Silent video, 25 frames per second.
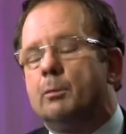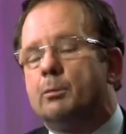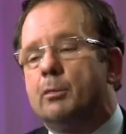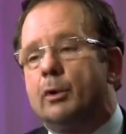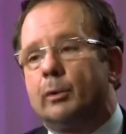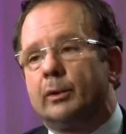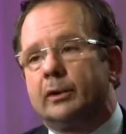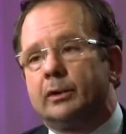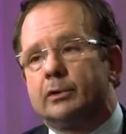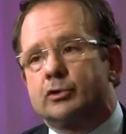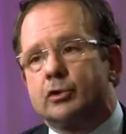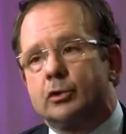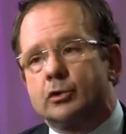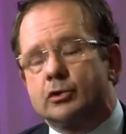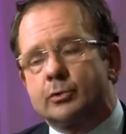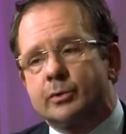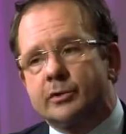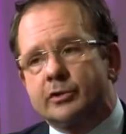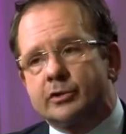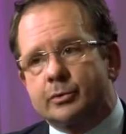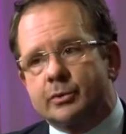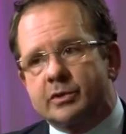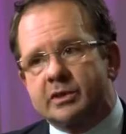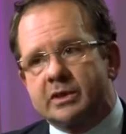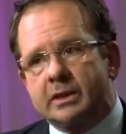But what is also
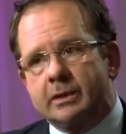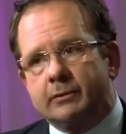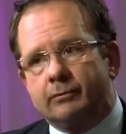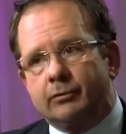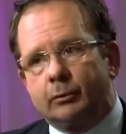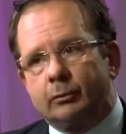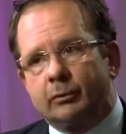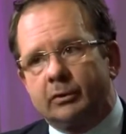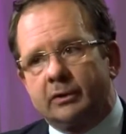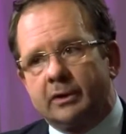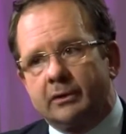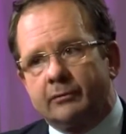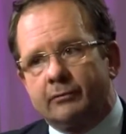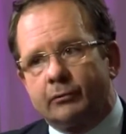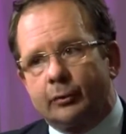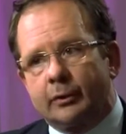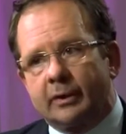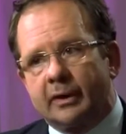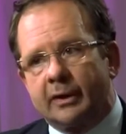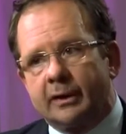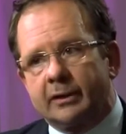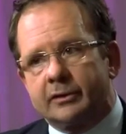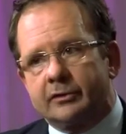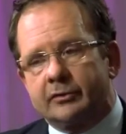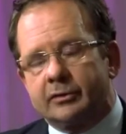interesting from the
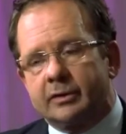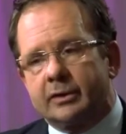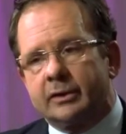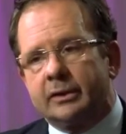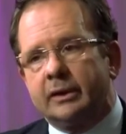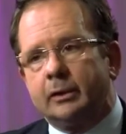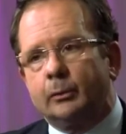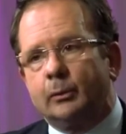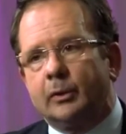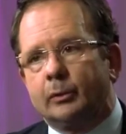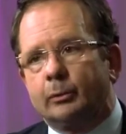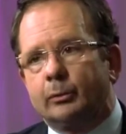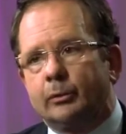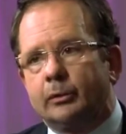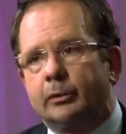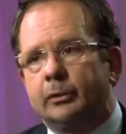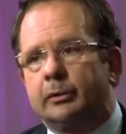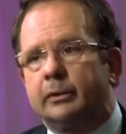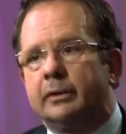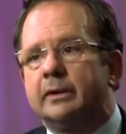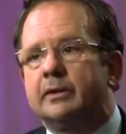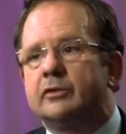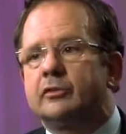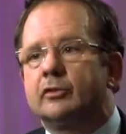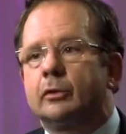Lymphoma study, what we
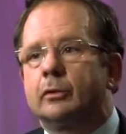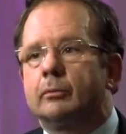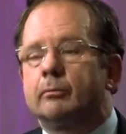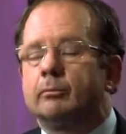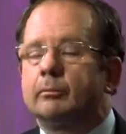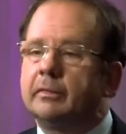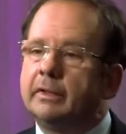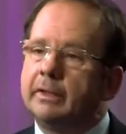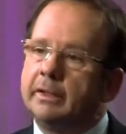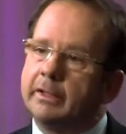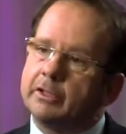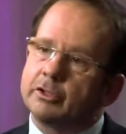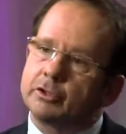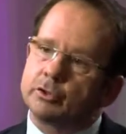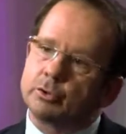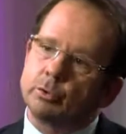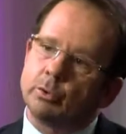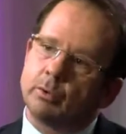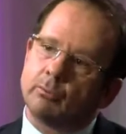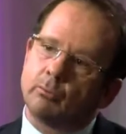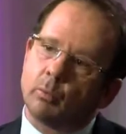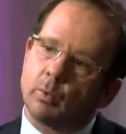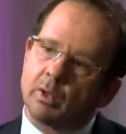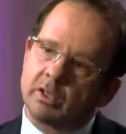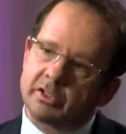learned is the
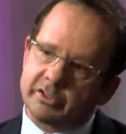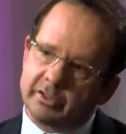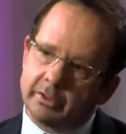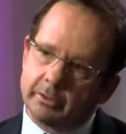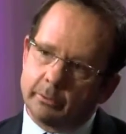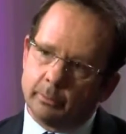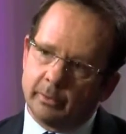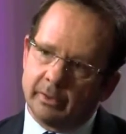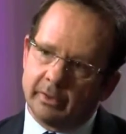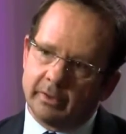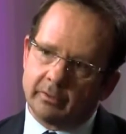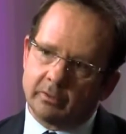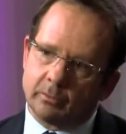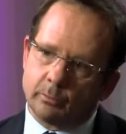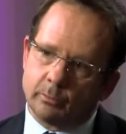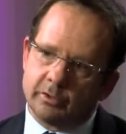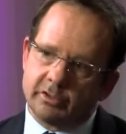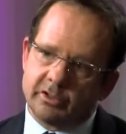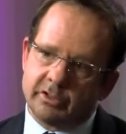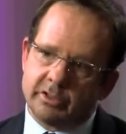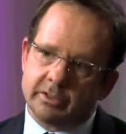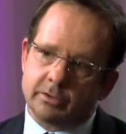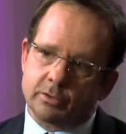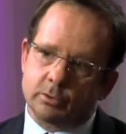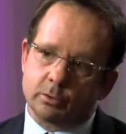issue of watch and wait,
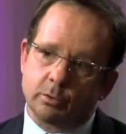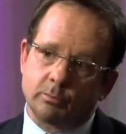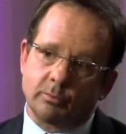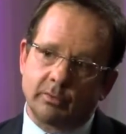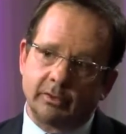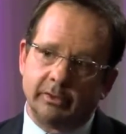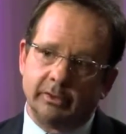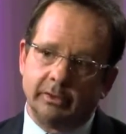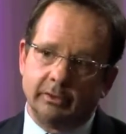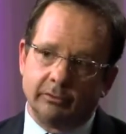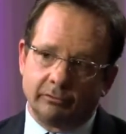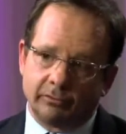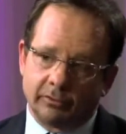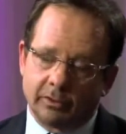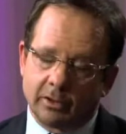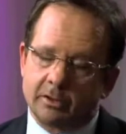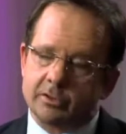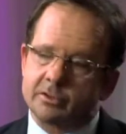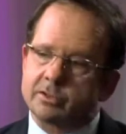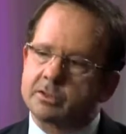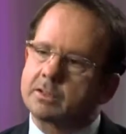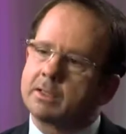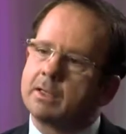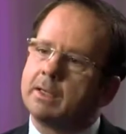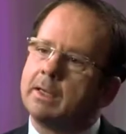which is somewhat in
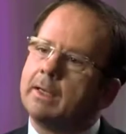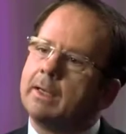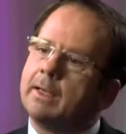flux